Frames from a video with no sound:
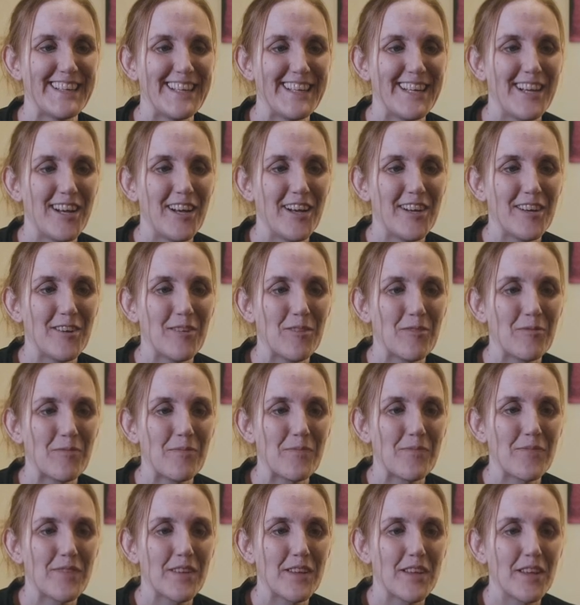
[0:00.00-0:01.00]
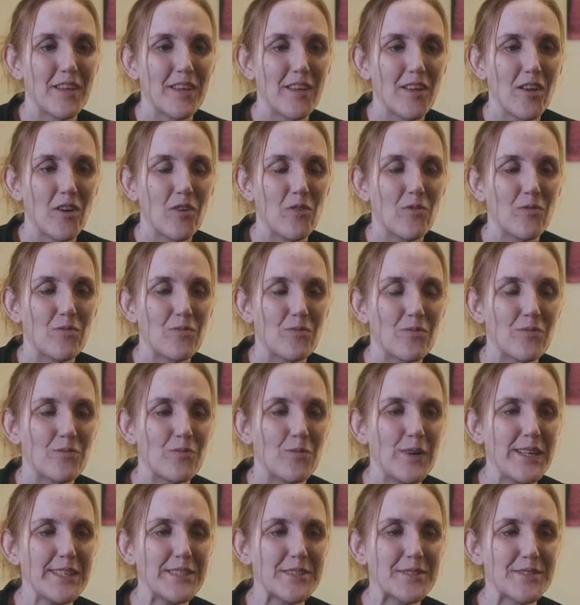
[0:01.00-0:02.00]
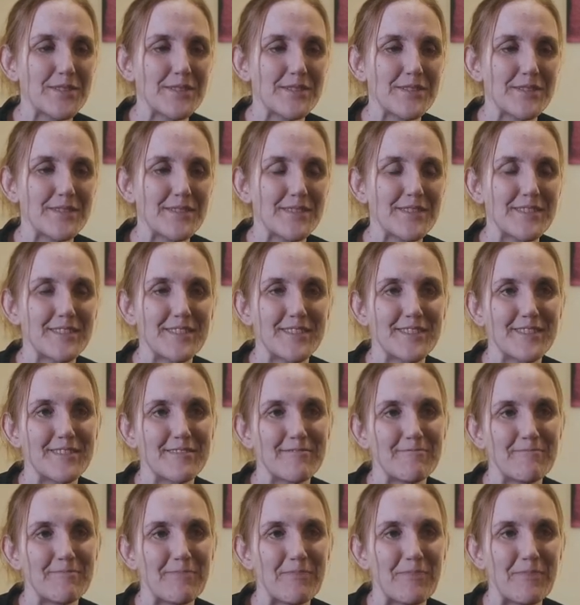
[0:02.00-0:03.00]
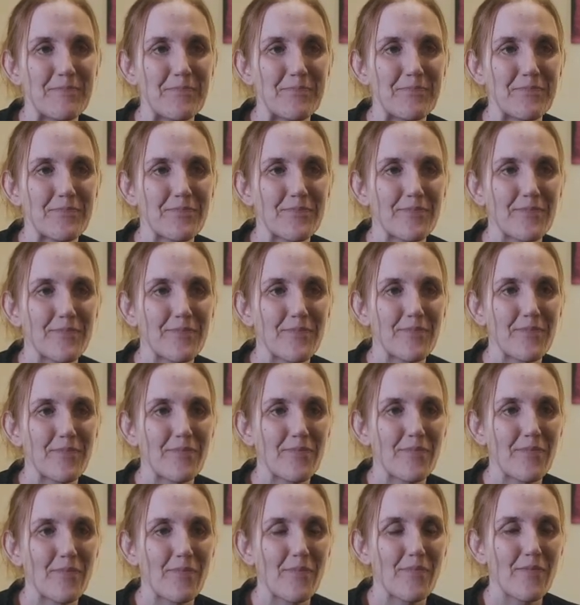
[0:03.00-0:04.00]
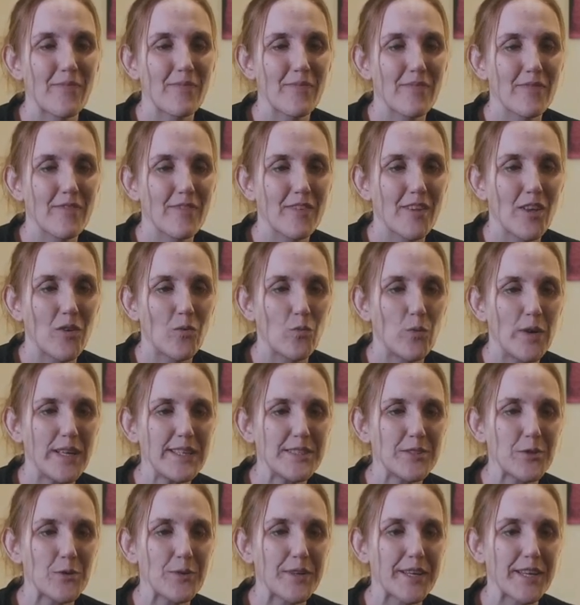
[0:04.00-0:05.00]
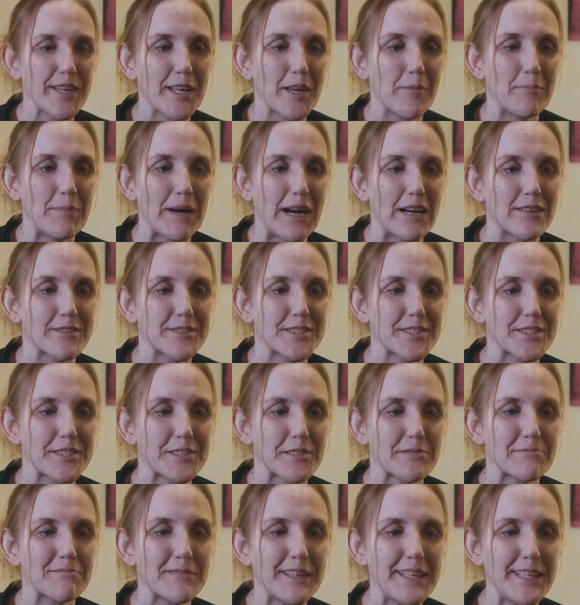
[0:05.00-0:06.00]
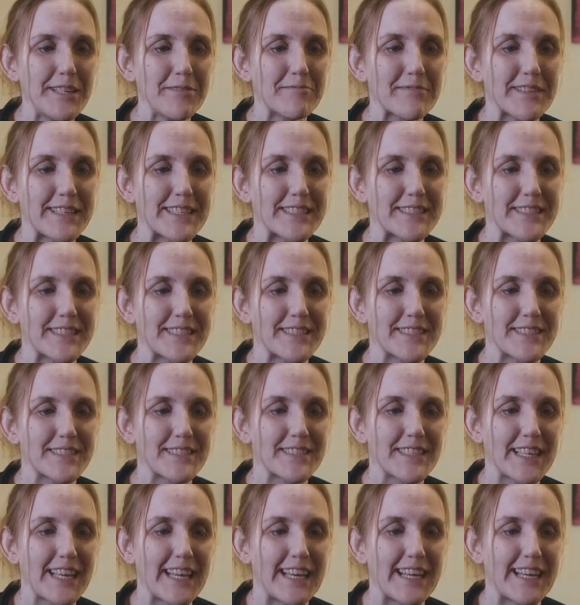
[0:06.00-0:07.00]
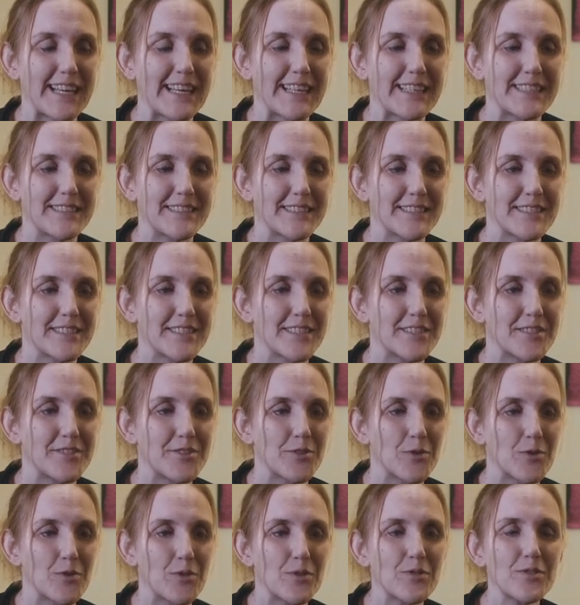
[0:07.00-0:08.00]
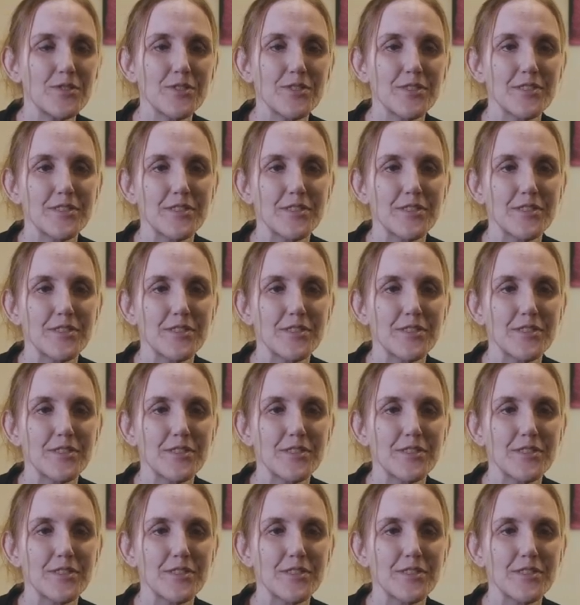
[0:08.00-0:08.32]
Right, what are we talking about today then? This is your first podcast and YouTube. We're talking about screen readers and Jaws.